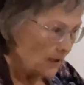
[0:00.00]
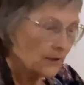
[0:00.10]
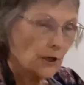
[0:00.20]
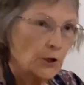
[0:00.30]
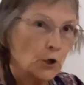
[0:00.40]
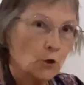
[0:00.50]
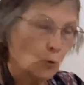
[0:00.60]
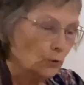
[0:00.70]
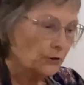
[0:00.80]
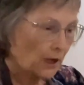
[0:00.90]
So you can
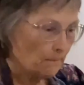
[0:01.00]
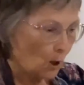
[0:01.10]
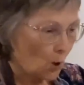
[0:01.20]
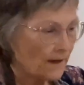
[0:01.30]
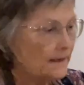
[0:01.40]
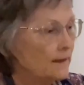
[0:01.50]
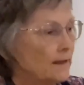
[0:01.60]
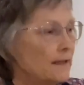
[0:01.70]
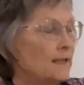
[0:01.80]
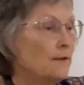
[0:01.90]
also buy,
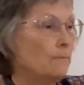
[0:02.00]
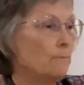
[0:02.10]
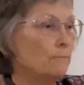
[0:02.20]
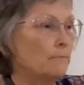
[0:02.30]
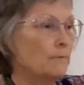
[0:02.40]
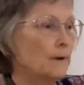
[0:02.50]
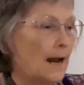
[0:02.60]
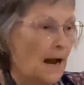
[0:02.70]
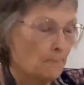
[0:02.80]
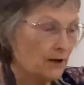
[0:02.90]
these are
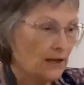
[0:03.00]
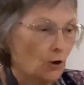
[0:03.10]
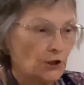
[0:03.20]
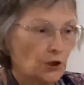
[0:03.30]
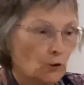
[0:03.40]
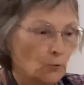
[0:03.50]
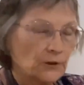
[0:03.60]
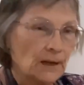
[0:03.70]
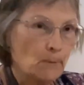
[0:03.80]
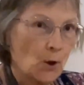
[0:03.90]
really nice, you can
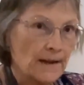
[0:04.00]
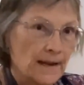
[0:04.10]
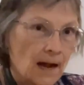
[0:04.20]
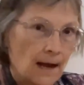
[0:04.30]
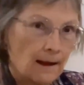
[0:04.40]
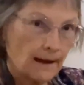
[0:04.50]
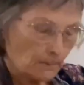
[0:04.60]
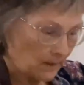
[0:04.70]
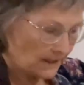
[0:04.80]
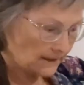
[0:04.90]
also buy
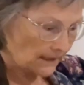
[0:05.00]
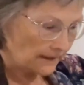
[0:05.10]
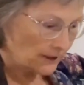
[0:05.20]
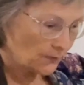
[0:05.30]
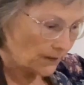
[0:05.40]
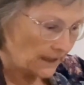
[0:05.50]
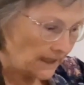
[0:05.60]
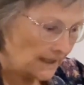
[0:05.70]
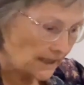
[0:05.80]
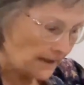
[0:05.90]
hard plastic lids for
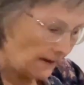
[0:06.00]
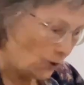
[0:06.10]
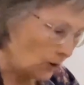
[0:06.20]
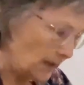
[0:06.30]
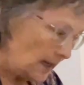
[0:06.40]
these, and they've got